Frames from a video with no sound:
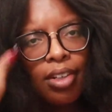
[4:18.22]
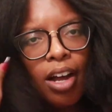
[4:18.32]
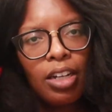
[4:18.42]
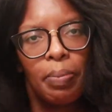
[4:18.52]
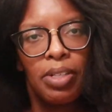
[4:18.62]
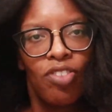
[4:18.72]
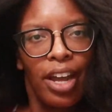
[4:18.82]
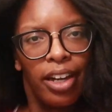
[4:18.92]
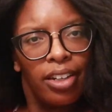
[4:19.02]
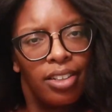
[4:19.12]
Oh, let me try
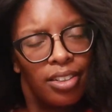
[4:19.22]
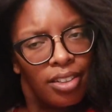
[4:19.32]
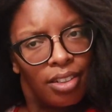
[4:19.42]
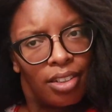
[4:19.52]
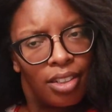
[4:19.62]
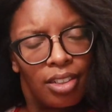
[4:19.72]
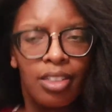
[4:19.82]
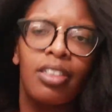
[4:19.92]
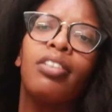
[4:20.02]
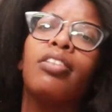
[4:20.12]
to,
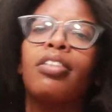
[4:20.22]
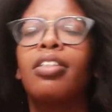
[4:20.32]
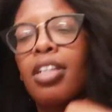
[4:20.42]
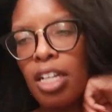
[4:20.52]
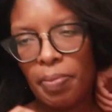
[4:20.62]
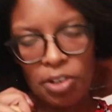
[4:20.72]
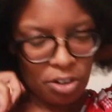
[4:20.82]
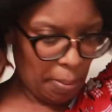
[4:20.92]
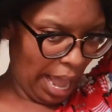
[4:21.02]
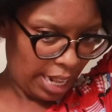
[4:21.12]
let me do
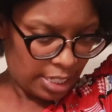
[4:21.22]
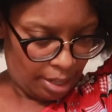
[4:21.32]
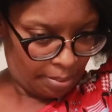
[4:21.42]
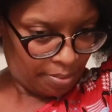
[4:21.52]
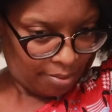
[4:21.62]
the back some.